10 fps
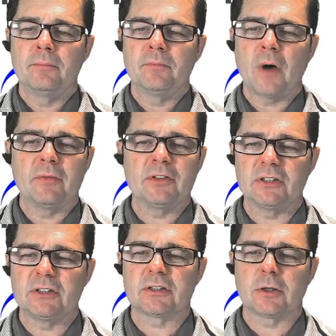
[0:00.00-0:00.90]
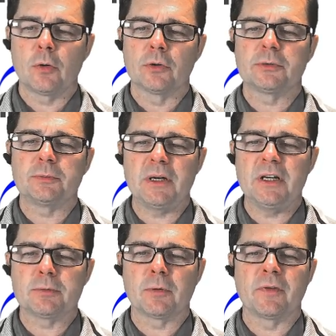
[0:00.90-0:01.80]
Obviously, slower
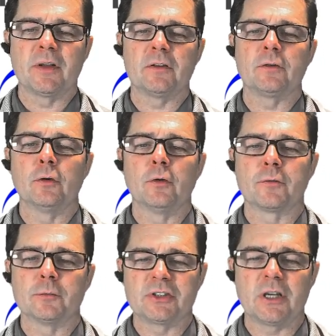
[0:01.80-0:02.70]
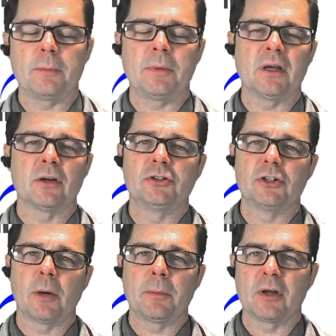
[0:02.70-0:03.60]
speeds prevent the tool from skipping or
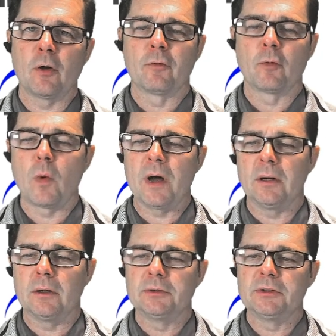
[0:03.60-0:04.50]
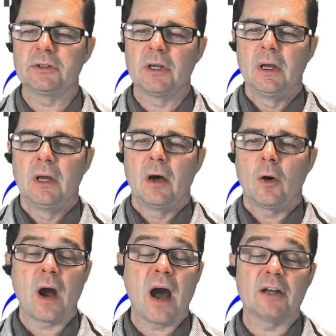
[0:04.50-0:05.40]
jumping over welds
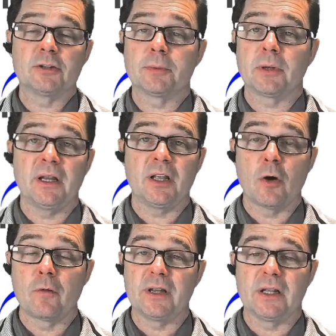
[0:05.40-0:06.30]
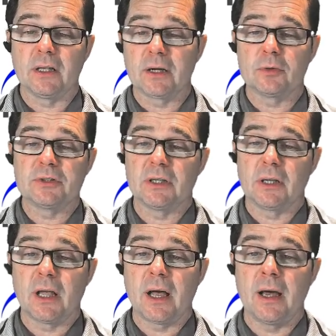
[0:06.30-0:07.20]
or hydroplaning over any liquids in the
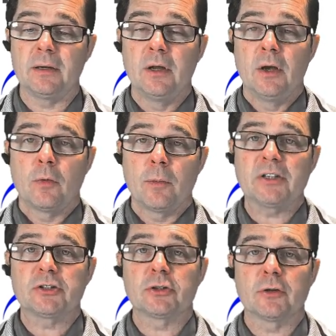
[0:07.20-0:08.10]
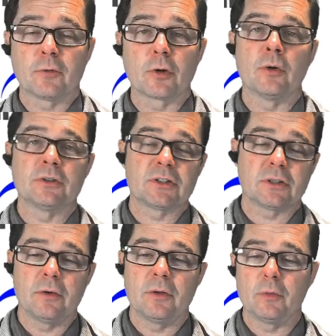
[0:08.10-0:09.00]
line. Make sure if we're going
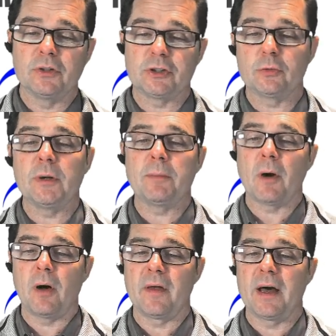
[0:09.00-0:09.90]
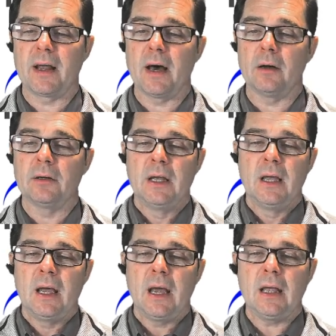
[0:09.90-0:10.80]
slow that we sweep all that out
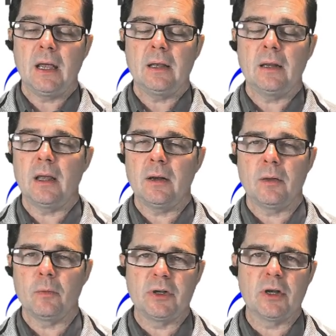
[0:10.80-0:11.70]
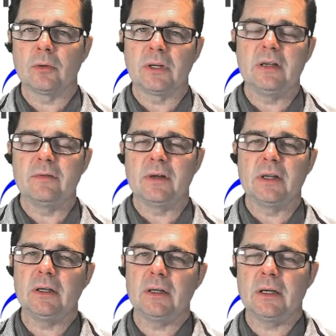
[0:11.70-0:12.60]
and that we don't leave
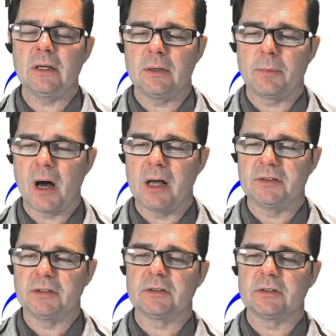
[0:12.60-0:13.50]
any deposits.